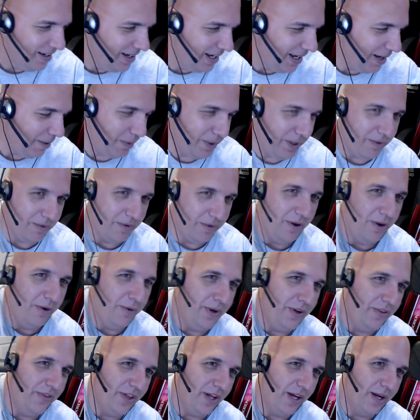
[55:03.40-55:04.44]
And we don't know
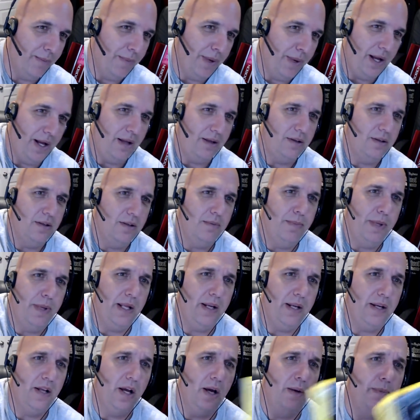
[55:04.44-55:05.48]
anything about
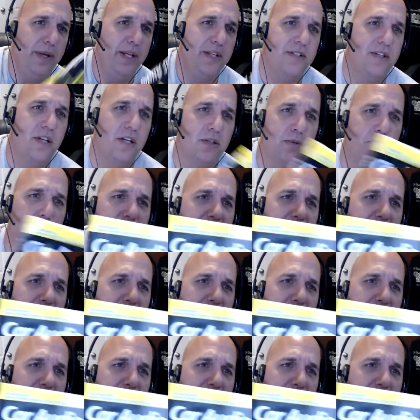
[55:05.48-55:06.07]
being dummies because we